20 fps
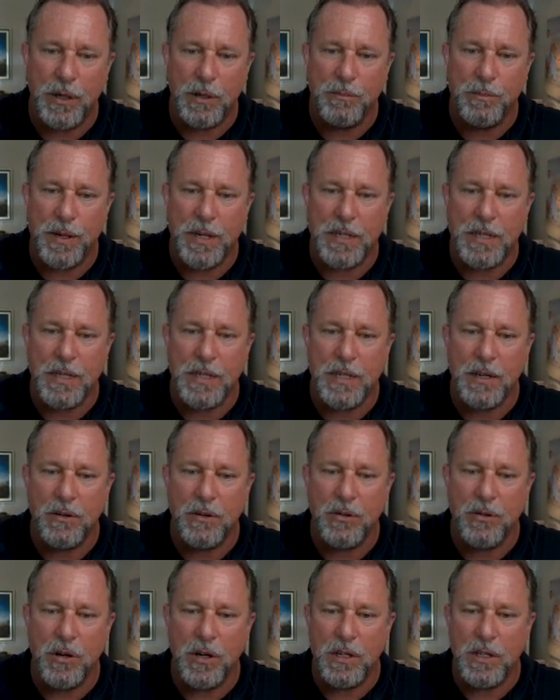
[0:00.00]
was pretty busy, so
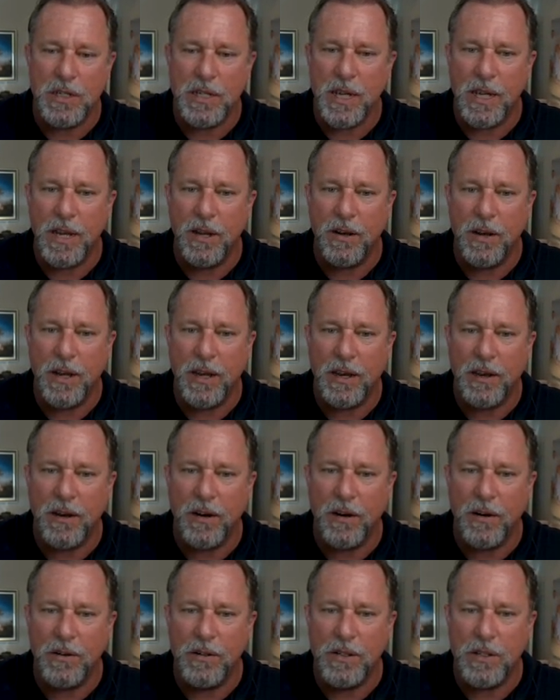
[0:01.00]
I was trying to stay
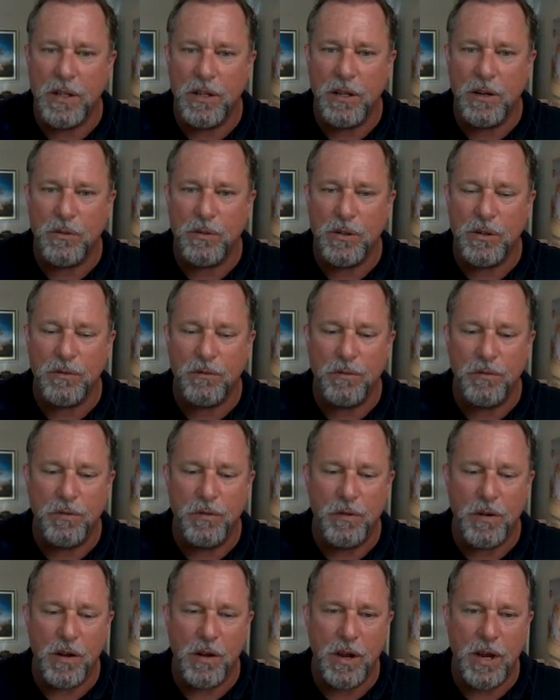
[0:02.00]
out so that I wasn't
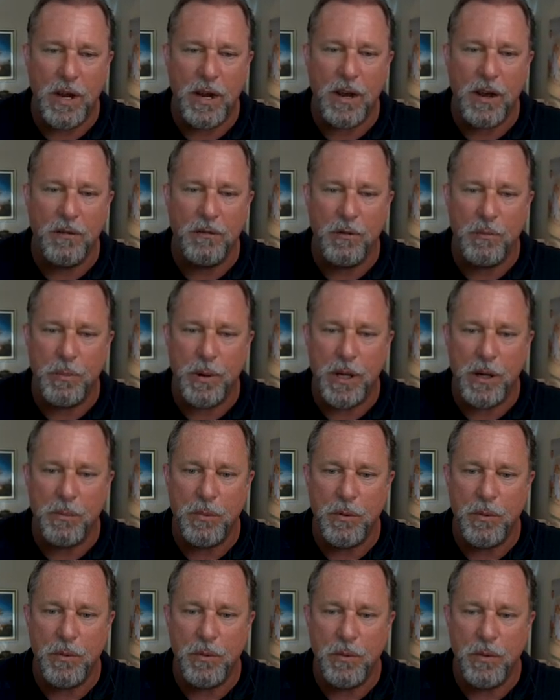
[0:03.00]
flying over
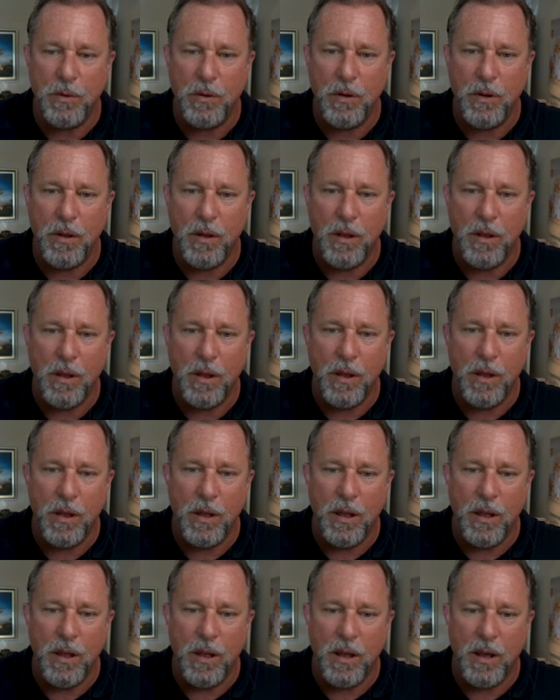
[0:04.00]
people.
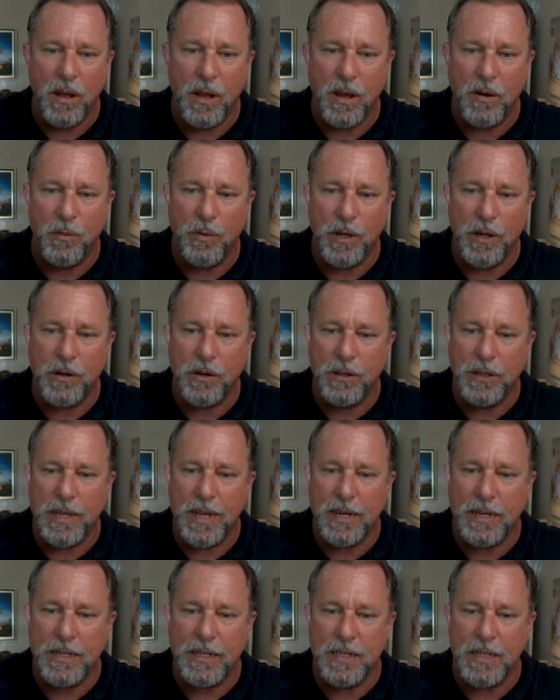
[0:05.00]
Uh, we got
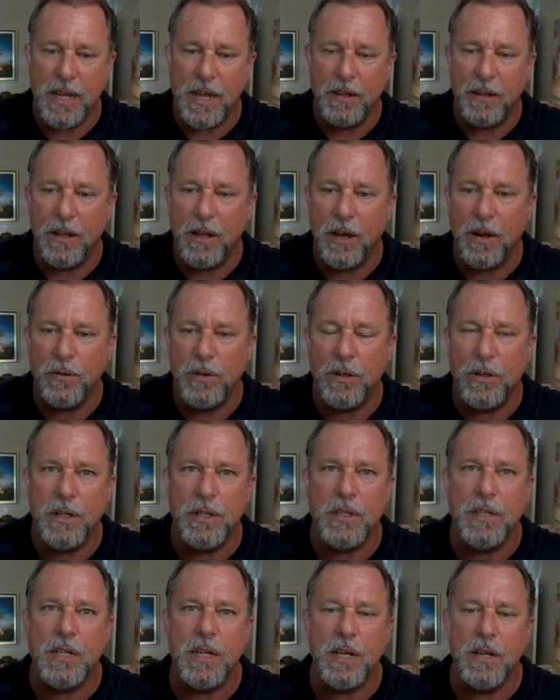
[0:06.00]
down to Sundial. You
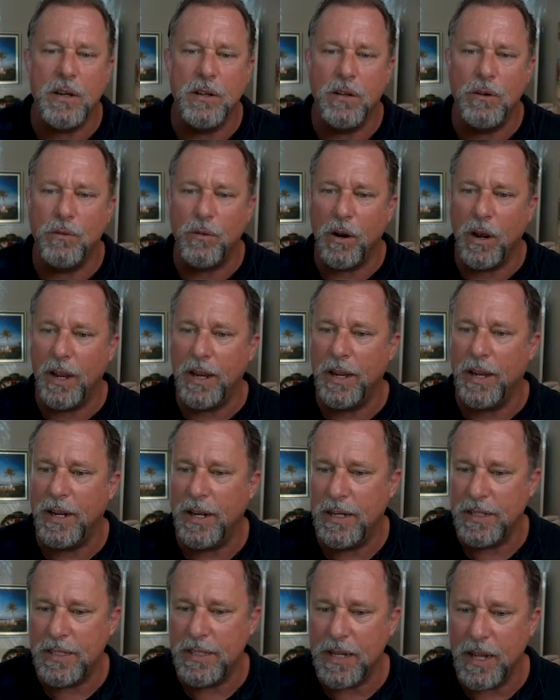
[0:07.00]
can see on the right
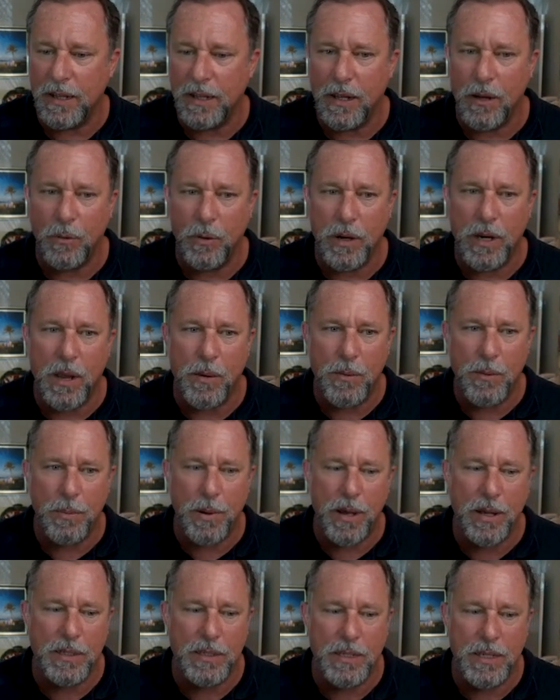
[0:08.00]
here, there's Sundial. We're
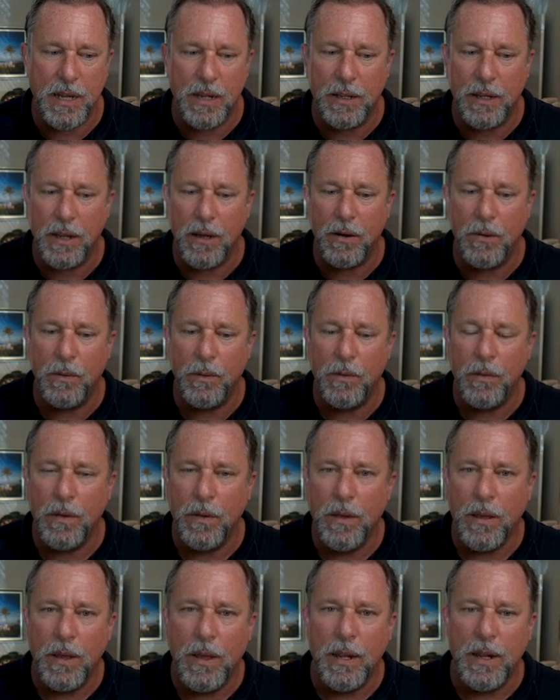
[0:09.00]
coming past Sundial.
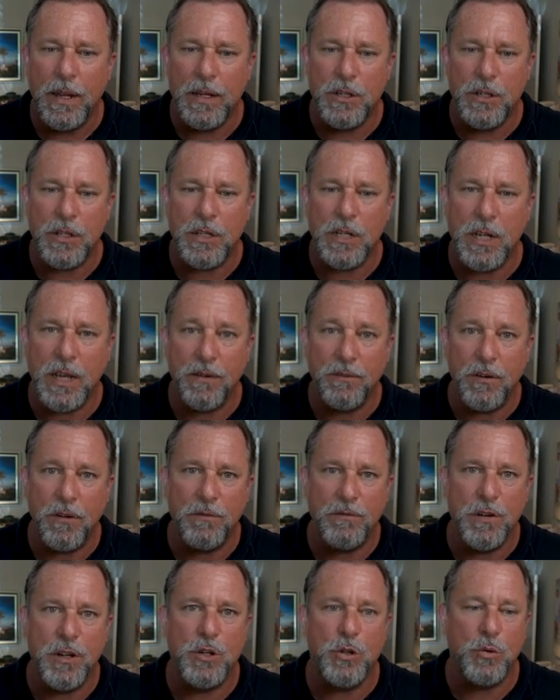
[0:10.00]
And just to give
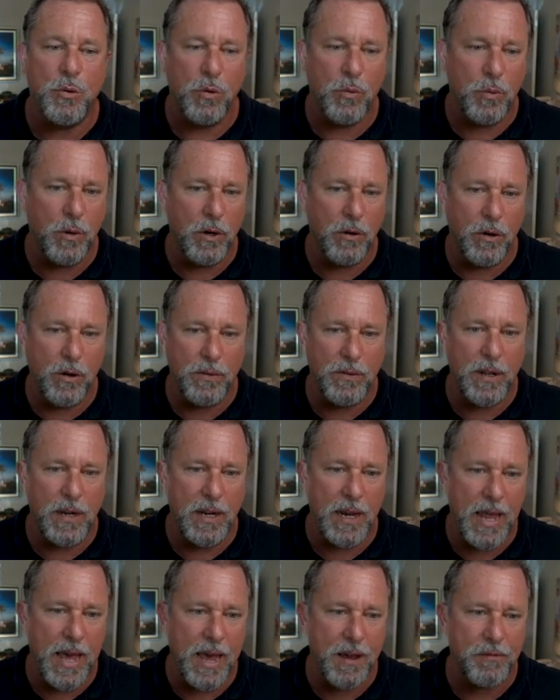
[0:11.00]
you a visual, we're on
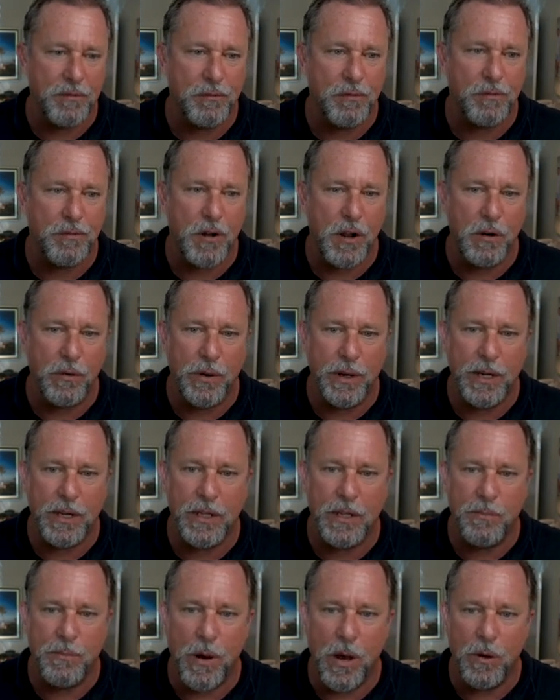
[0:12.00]
the left following
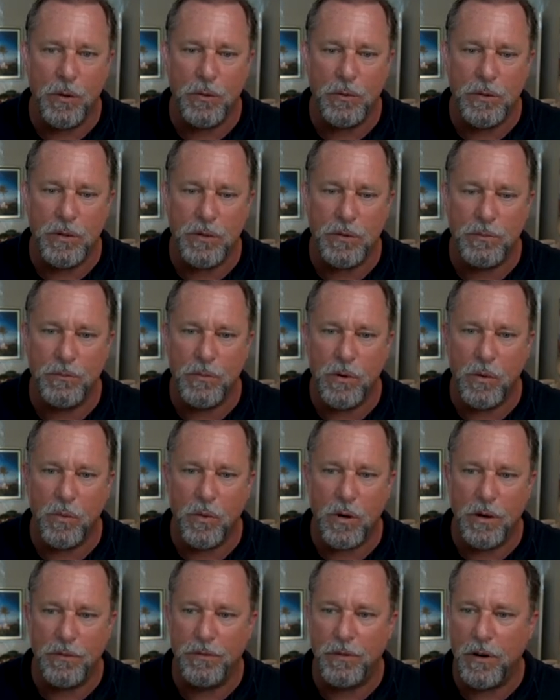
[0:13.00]
in the boat. My
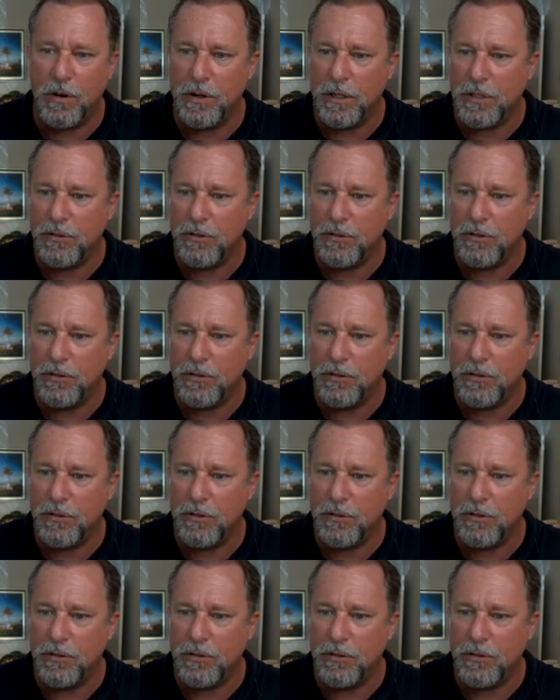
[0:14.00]
wife